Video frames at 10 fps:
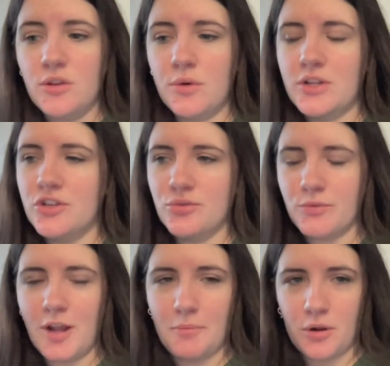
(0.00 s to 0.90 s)
you can just
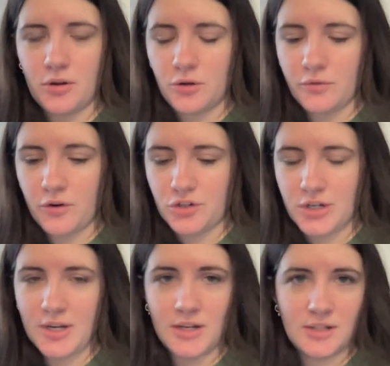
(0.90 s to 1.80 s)
re-upload a new
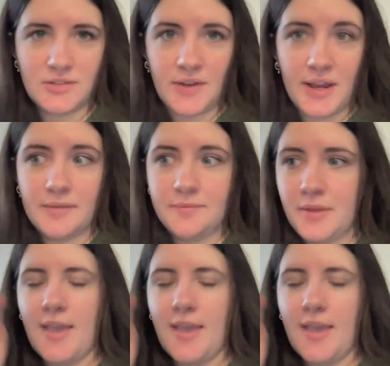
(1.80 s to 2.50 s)
version and it's fine.